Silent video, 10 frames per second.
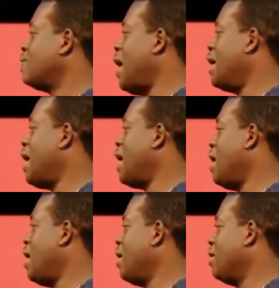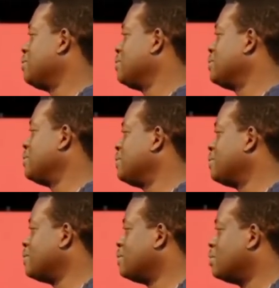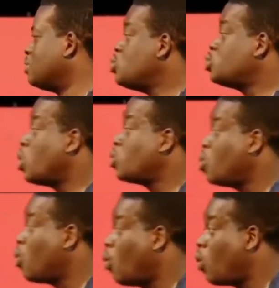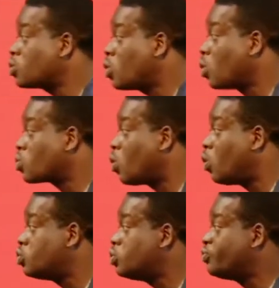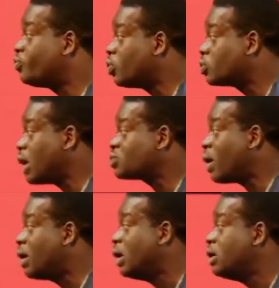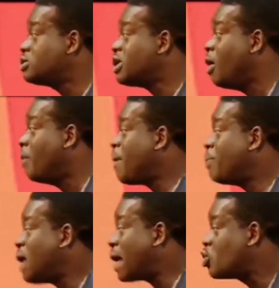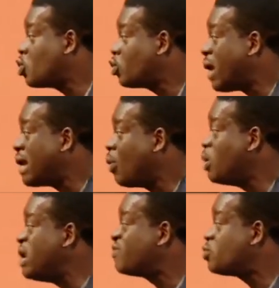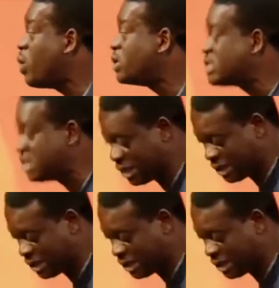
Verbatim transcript: I laugh. You don't know what God called you for. That's why, you see, people that know that they will lift weight